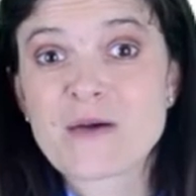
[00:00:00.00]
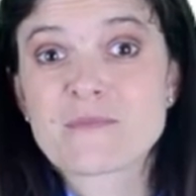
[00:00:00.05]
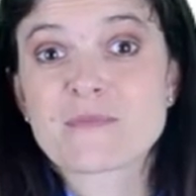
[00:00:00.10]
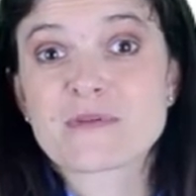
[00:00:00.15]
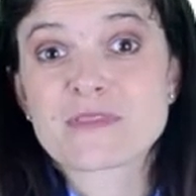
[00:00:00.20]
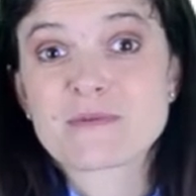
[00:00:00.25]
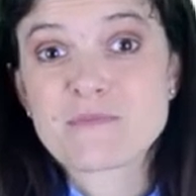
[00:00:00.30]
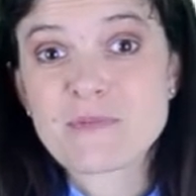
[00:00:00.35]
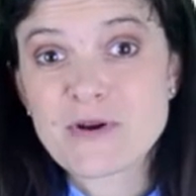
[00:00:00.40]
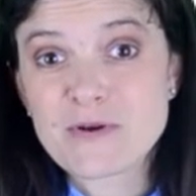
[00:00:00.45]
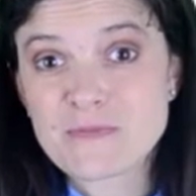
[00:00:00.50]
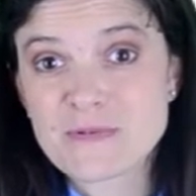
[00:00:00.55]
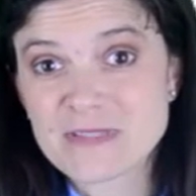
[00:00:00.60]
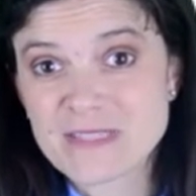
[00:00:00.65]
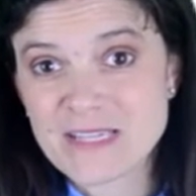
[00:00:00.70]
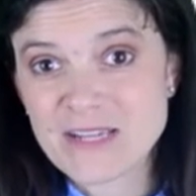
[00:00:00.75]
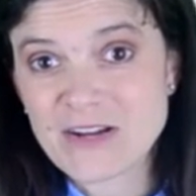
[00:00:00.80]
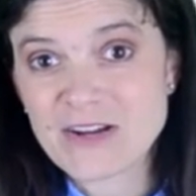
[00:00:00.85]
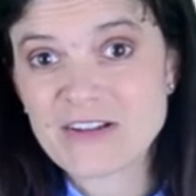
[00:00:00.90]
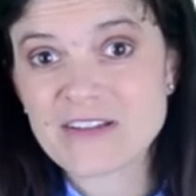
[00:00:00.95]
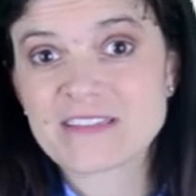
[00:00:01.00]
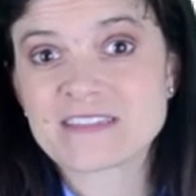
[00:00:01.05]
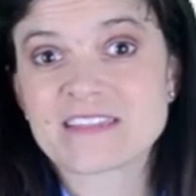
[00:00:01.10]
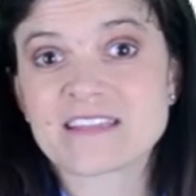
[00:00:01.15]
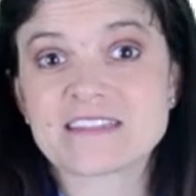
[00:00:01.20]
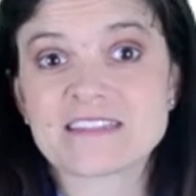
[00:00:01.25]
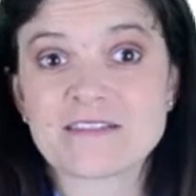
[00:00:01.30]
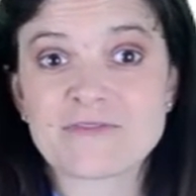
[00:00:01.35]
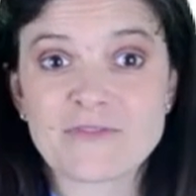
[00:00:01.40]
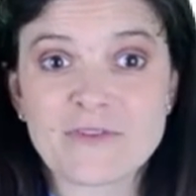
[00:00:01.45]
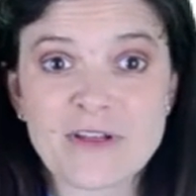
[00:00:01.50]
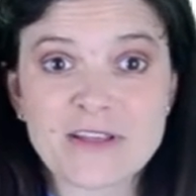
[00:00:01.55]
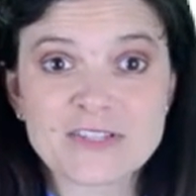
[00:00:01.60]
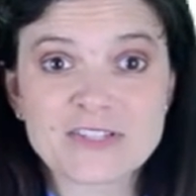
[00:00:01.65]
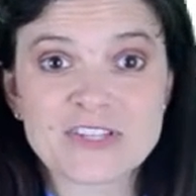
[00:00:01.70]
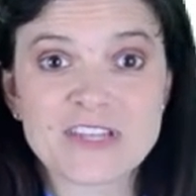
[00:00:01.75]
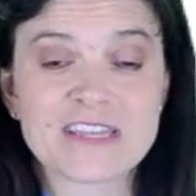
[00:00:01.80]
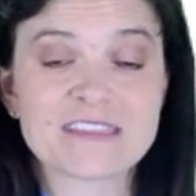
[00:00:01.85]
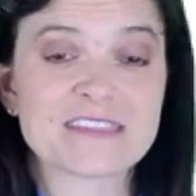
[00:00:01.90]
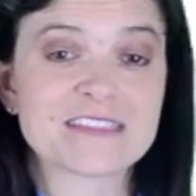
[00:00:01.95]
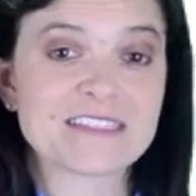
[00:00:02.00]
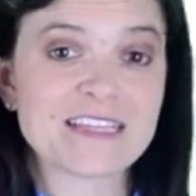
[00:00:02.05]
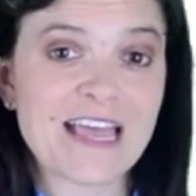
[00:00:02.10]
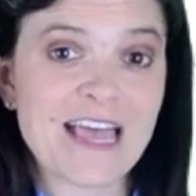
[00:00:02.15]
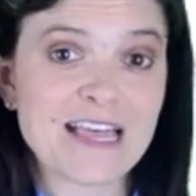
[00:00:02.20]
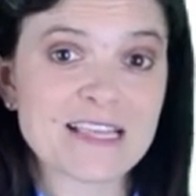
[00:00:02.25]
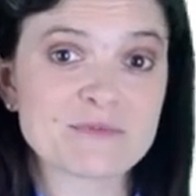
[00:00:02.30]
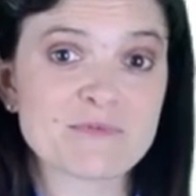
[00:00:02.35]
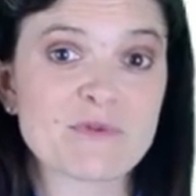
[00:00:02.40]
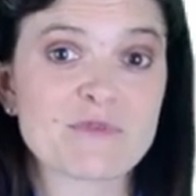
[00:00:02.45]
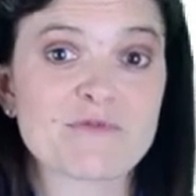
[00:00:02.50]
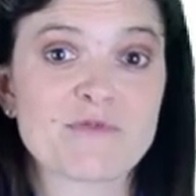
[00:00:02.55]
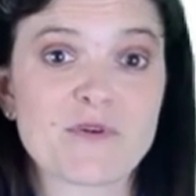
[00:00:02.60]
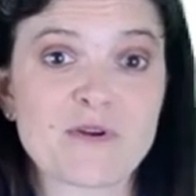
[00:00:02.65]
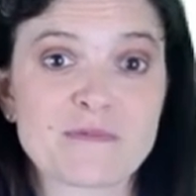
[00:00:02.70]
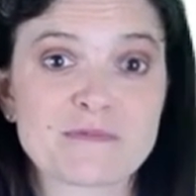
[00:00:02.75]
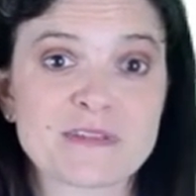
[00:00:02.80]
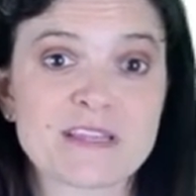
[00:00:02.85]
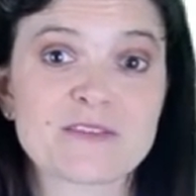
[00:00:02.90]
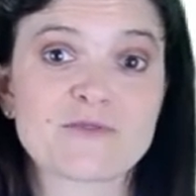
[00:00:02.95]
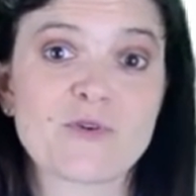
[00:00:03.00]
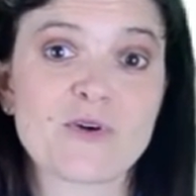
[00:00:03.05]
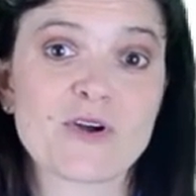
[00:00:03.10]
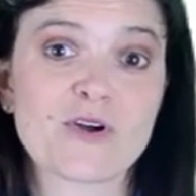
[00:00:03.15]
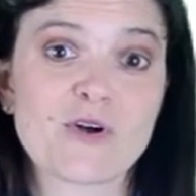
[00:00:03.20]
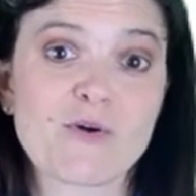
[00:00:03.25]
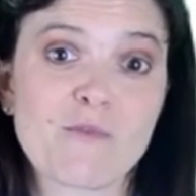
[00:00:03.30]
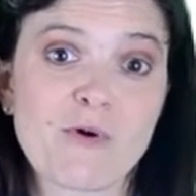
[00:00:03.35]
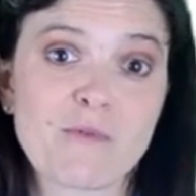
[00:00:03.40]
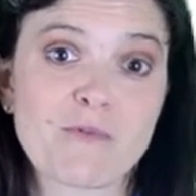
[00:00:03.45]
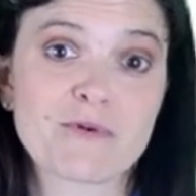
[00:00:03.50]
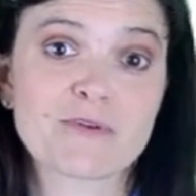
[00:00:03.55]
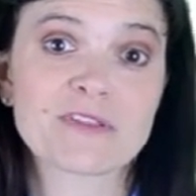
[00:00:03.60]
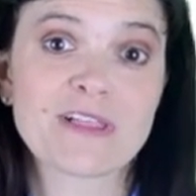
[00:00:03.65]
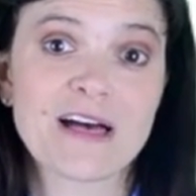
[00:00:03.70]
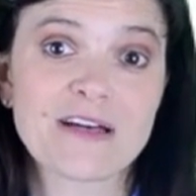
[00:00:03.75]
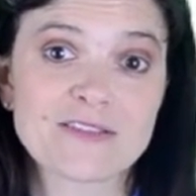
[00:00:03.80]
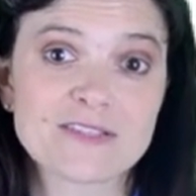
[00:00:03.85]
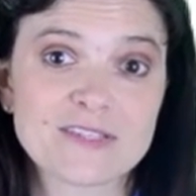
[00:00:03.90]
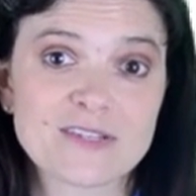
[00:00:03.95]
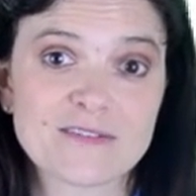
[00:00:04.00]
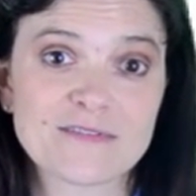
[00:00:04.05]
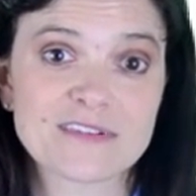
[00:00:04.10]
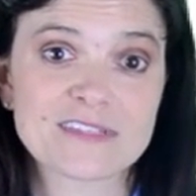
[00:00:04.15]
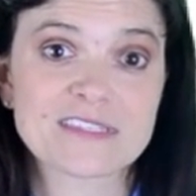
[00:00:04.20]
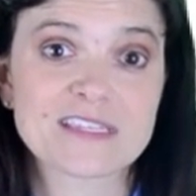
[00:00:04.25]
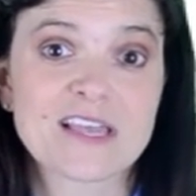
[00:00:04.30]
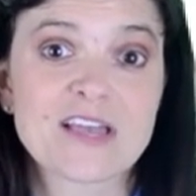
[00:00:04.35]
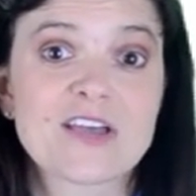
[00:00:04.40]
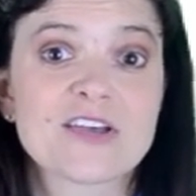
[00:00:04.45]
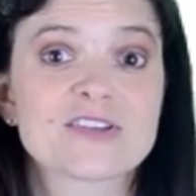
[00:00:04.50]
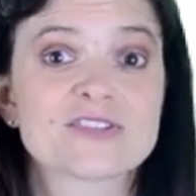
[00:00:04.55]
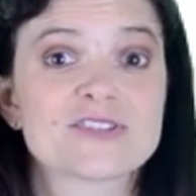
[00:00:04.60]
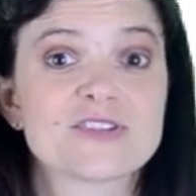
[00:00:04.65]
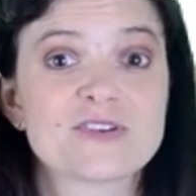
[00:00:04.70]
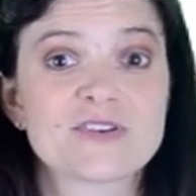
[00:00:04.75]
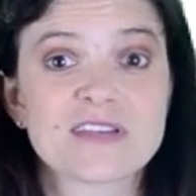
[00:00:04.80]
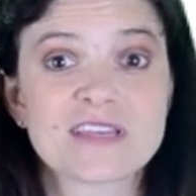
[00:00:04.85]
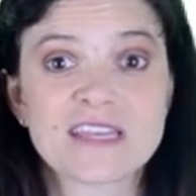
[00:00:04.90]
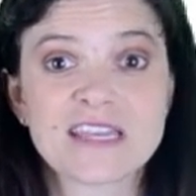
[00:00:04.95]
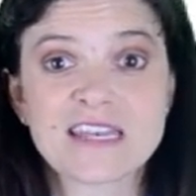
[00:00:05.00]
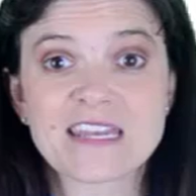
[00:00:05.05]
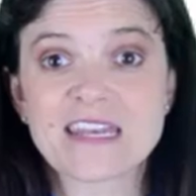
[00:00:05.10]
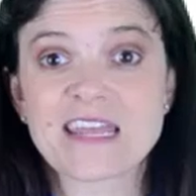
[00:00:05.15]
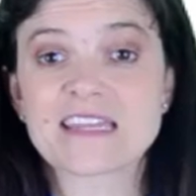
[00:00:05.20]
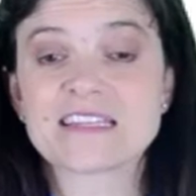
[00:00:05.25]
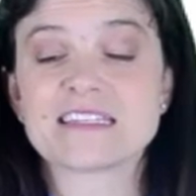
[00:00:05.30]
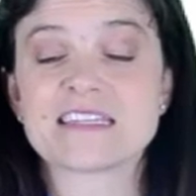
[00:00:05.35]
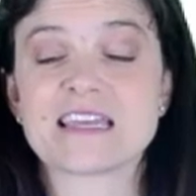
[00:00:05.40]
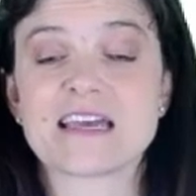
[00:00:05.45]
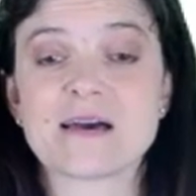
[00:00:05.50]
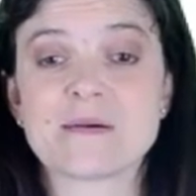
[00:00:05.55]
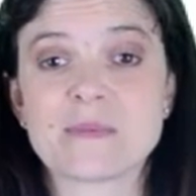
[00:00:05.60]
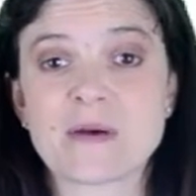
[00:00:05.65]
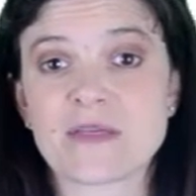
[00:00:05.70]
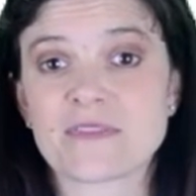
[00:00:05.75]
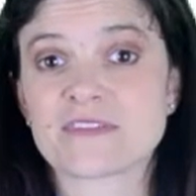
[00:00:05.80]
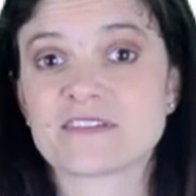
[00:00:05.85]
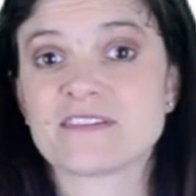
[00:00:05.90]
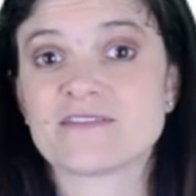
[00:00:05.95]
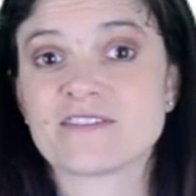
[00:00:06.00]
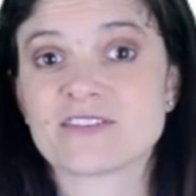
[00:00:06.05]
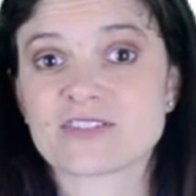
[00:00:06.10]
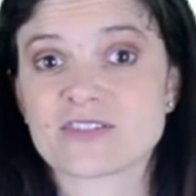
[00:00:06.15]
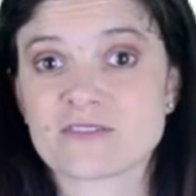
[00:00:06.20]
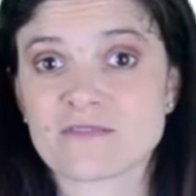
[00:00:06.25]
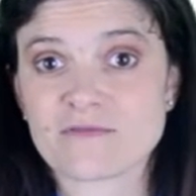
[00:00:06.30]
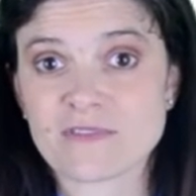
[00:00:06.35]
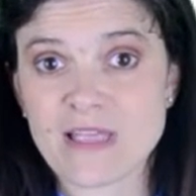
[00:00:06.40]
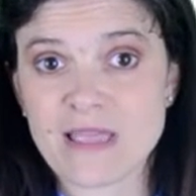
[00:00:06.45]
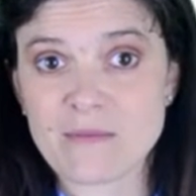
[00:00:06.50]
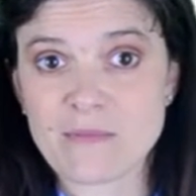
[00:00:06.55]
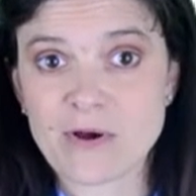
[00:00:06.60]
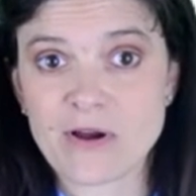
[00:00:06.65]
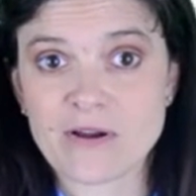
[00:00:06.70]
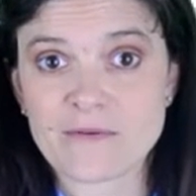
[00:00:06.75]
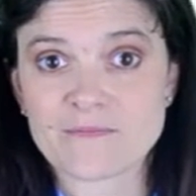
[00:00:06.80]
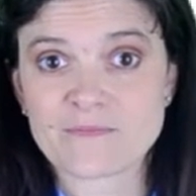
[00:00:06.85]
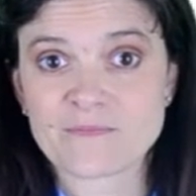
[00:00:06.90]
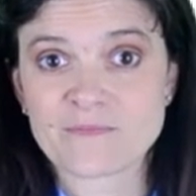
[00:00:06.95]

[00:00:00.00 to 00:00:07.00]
but the purpose here is to differentiate the task performed in Oracle Mobile Cloud Service so you can get an idea about the division of labor.